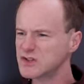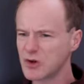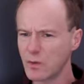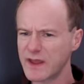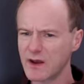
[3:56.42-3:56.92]

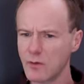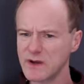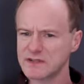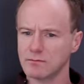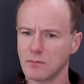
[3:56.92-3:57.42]
So we can
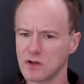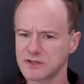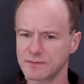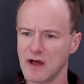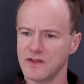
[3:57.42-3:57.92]
always
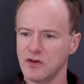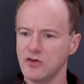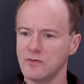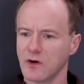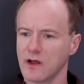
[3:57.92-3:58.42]
multiply the
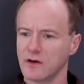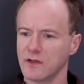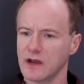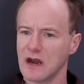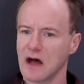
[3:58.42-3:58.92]
numerator
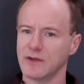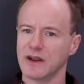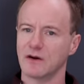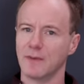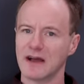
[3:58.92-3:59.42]
and the
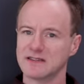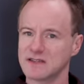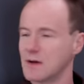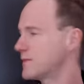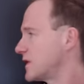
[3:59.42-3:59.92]
denominator by
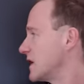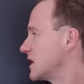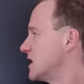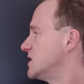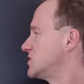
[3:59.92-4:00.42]

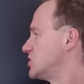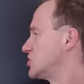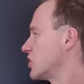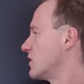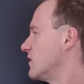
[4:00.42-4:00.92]
something to
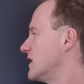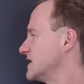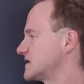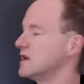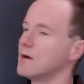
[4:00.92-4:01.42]
turn
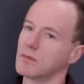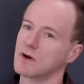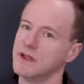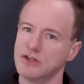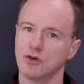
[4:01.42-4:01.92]
this
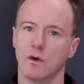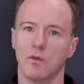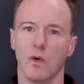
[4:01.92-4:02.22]
number into a